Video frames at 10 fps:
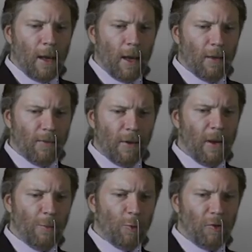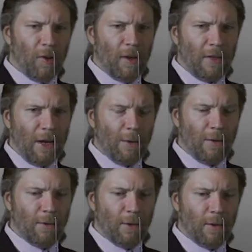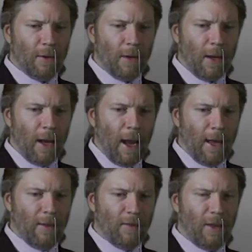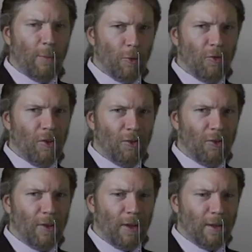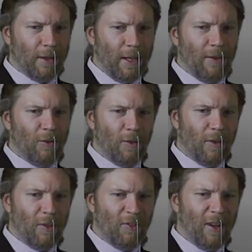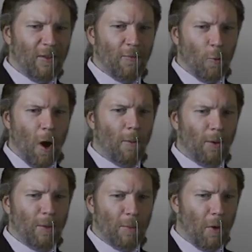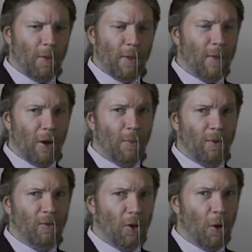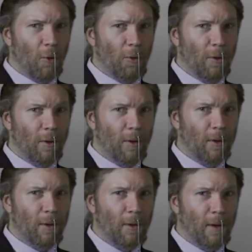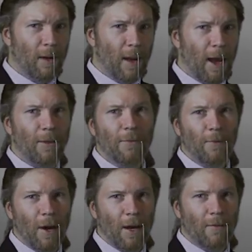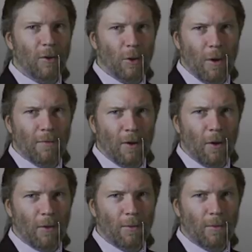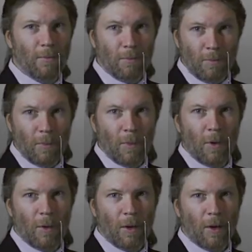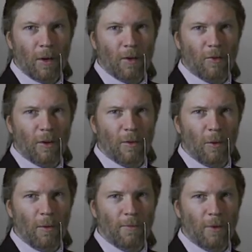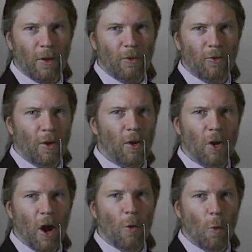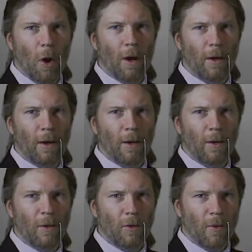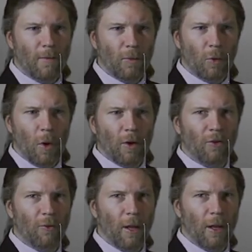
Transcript: It is very imprecise, however, and this imprecision leads to the distinctive wobble in both the theremin's tone and the flight of a UFO. Consider the old footage. Not one flew on a straight